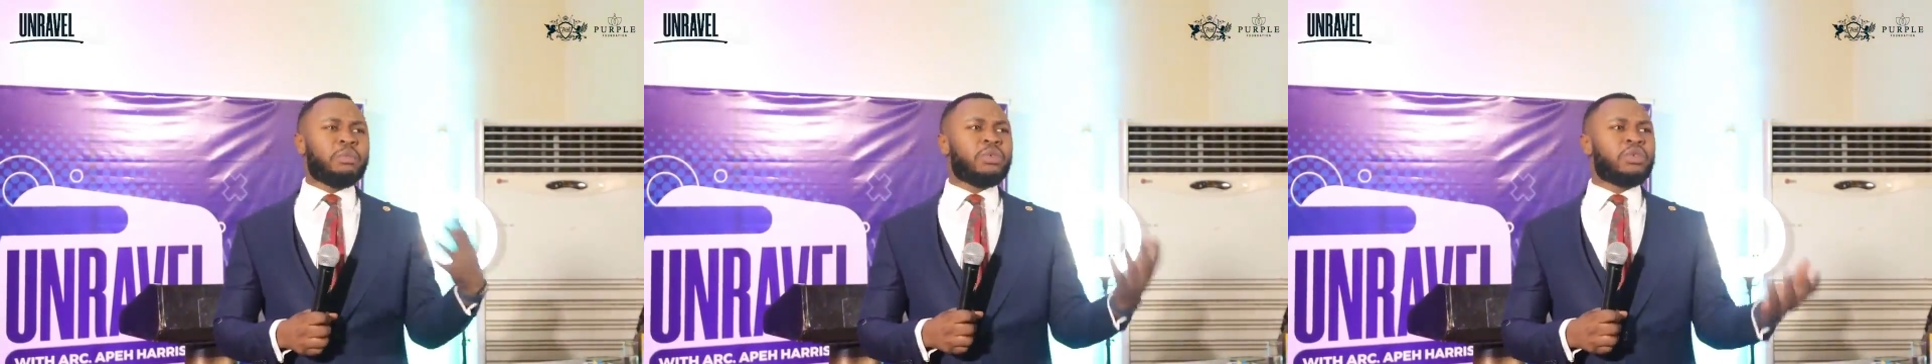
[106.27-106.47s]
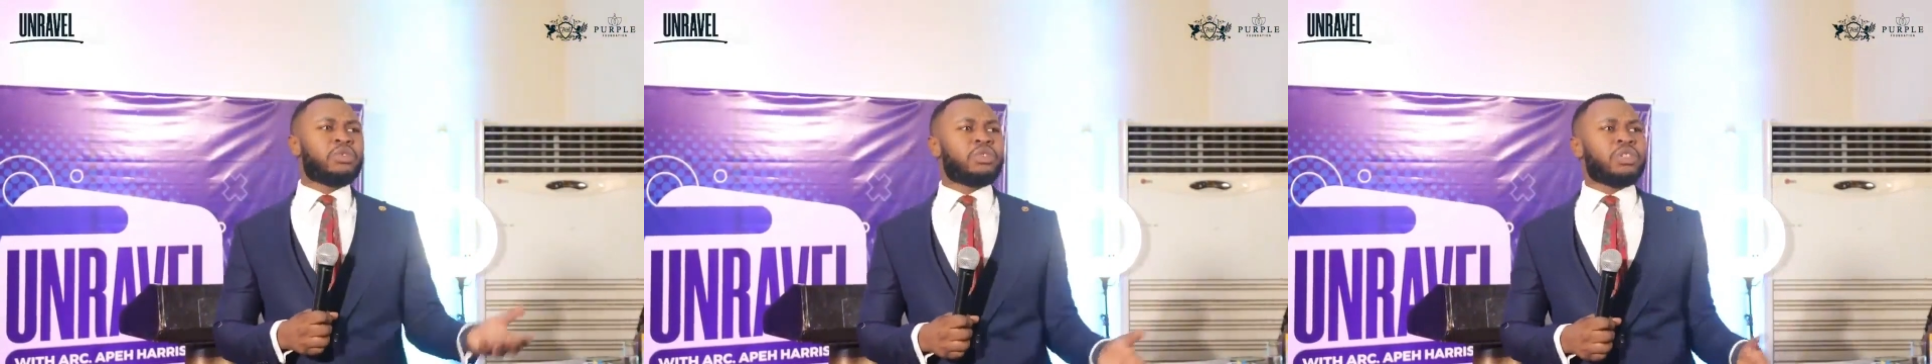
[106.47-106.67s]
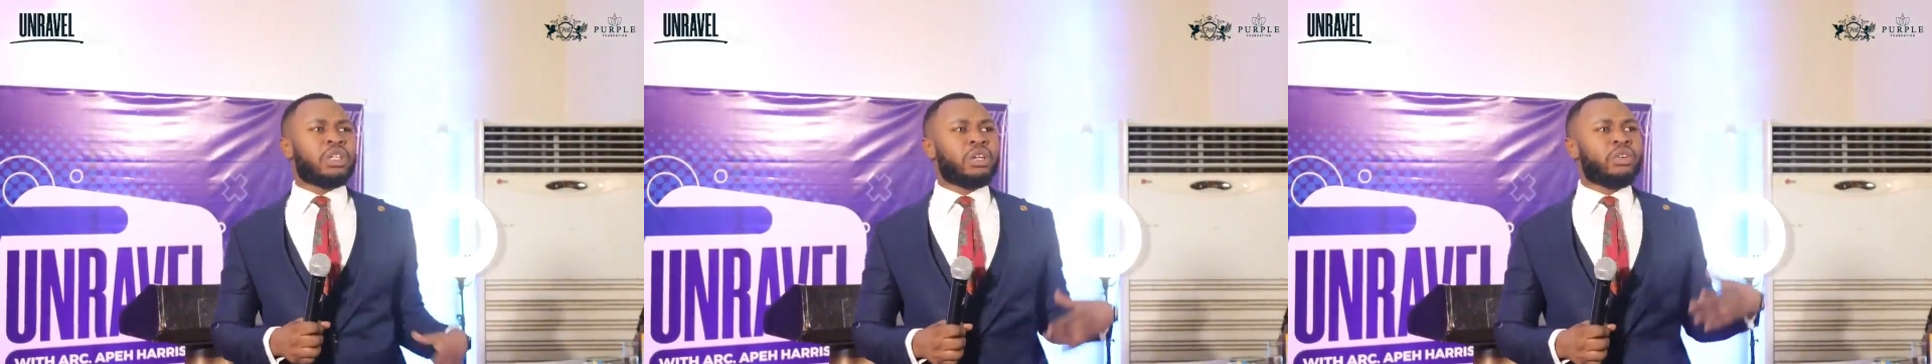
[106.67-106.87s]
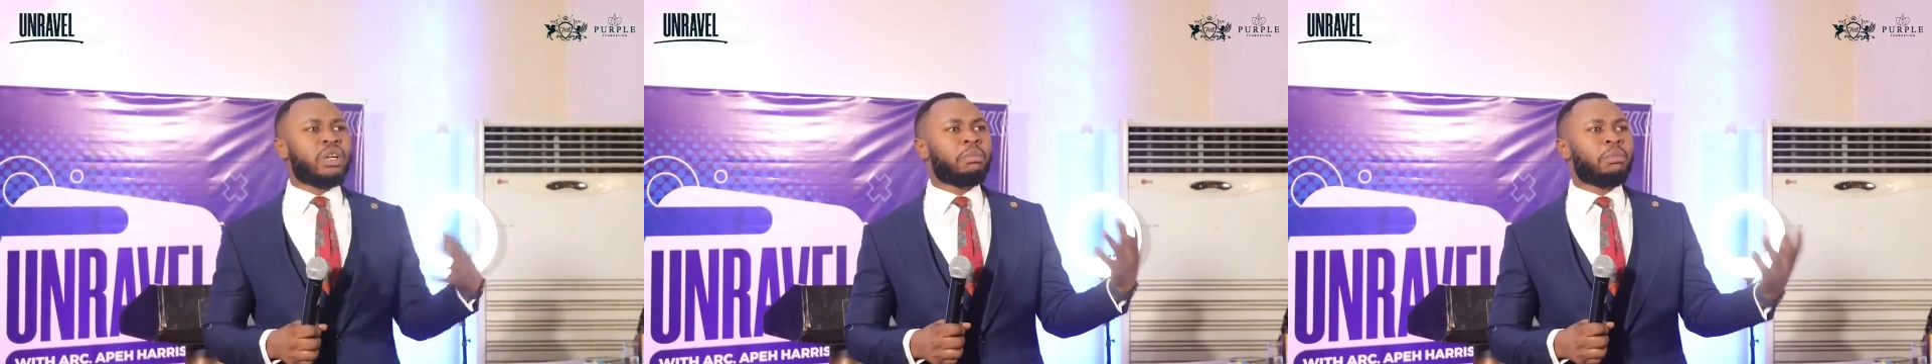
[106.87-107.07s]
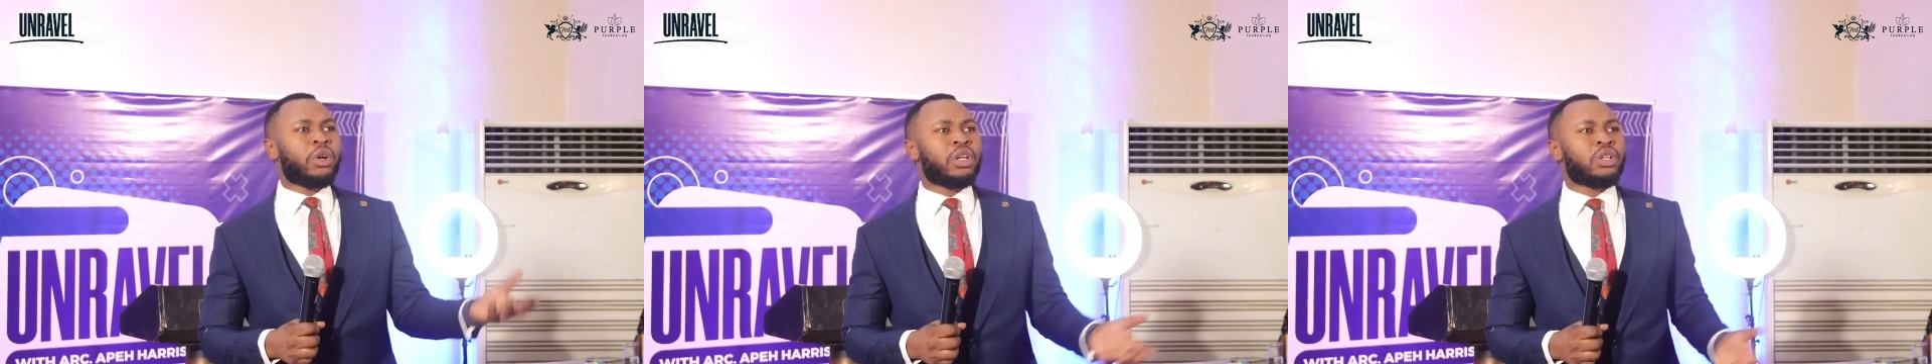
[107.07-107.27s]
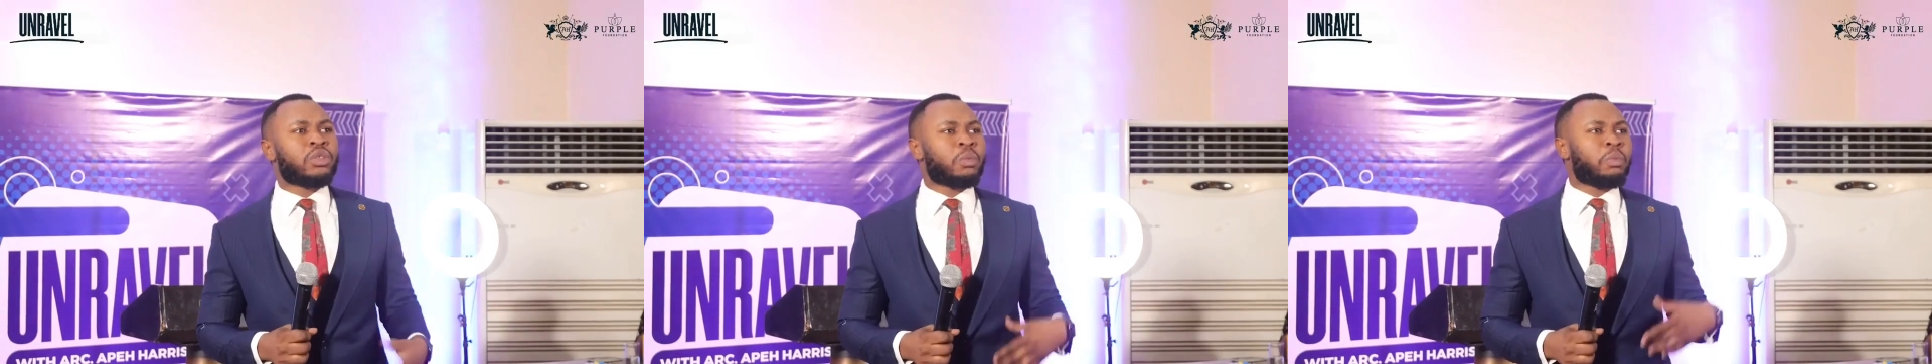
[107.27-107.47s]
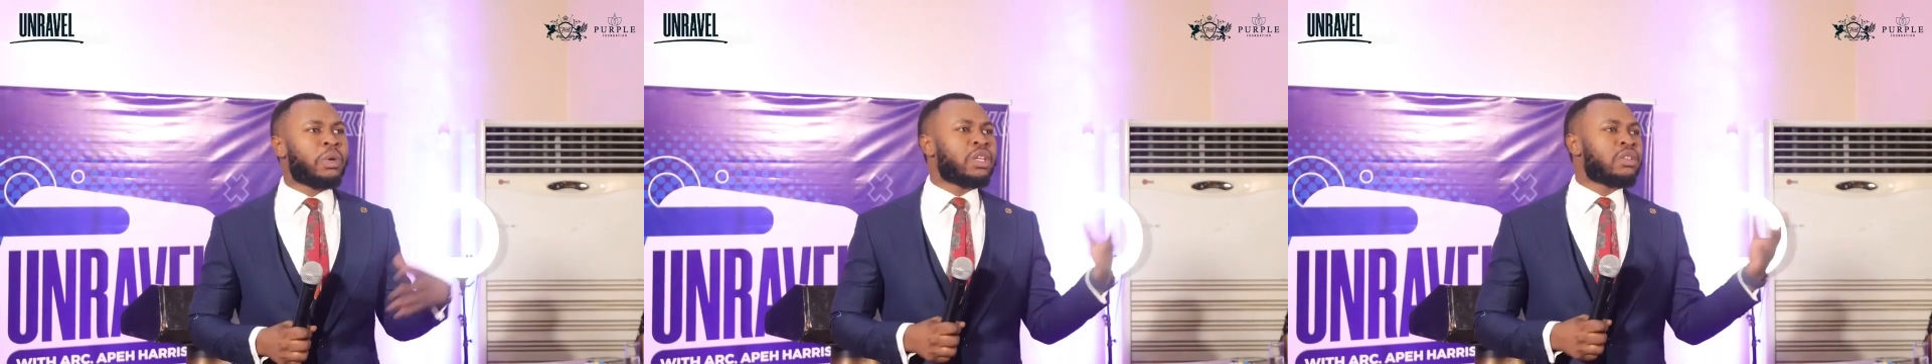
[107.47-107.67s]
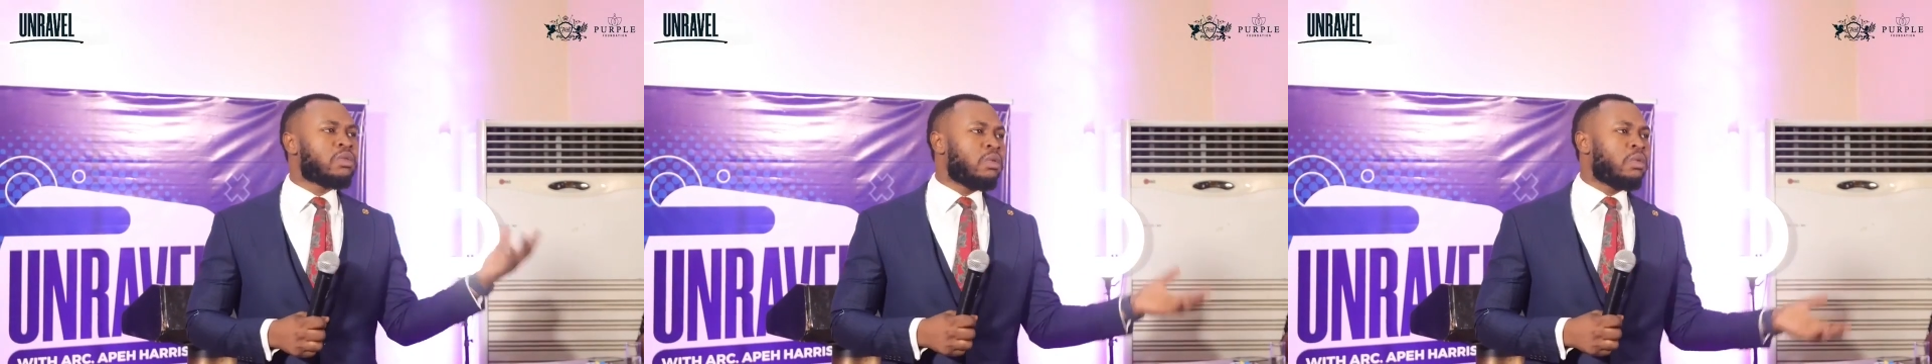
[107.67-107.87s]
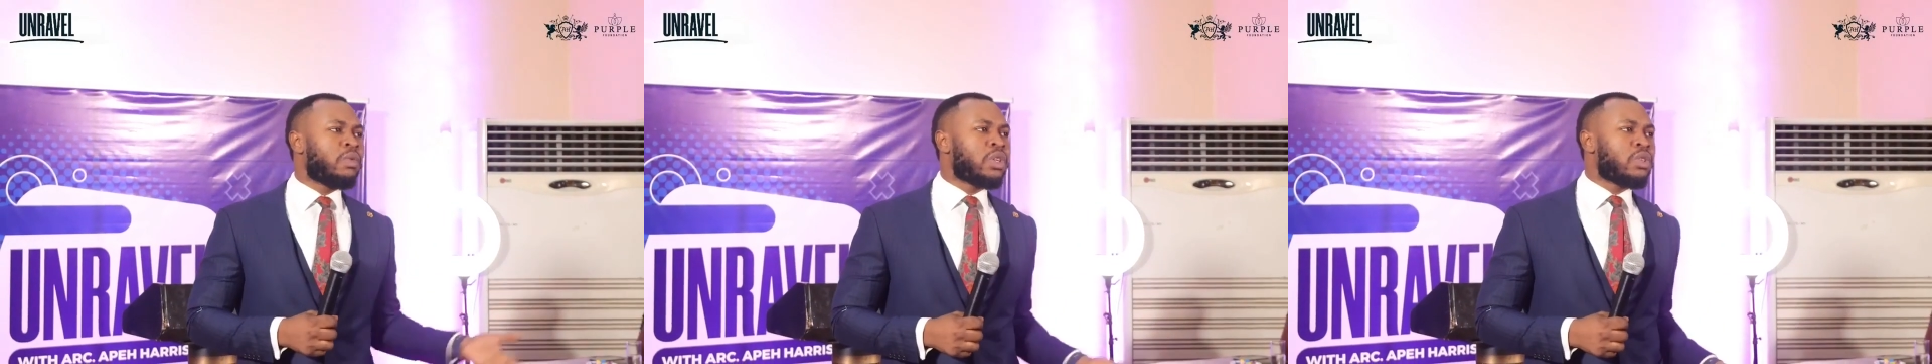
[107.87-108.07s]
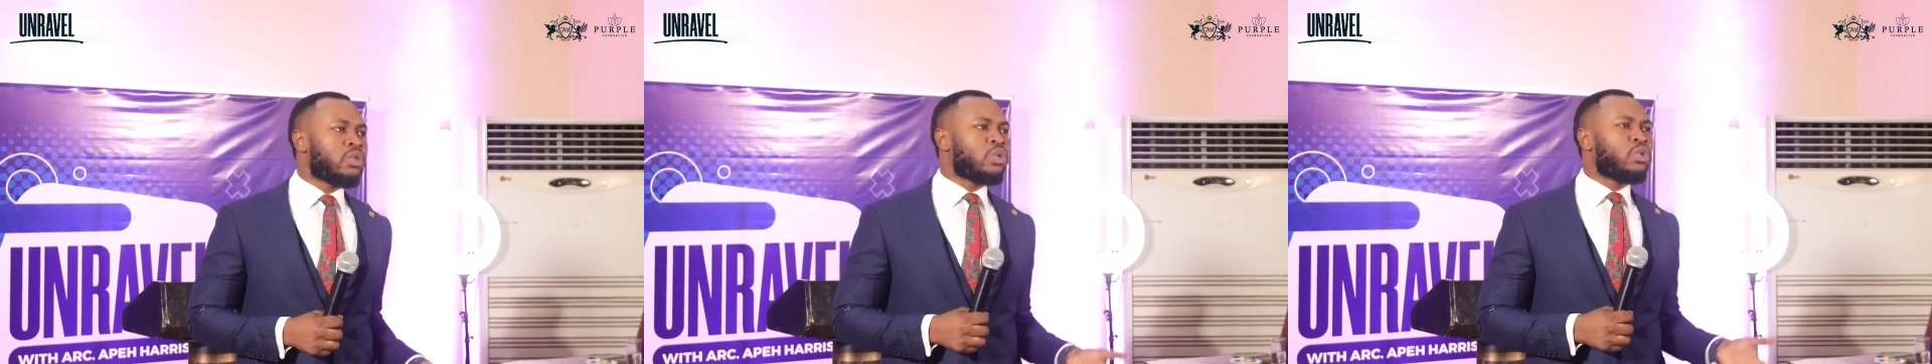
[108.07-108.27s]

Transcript: able to generate money to pay school fees,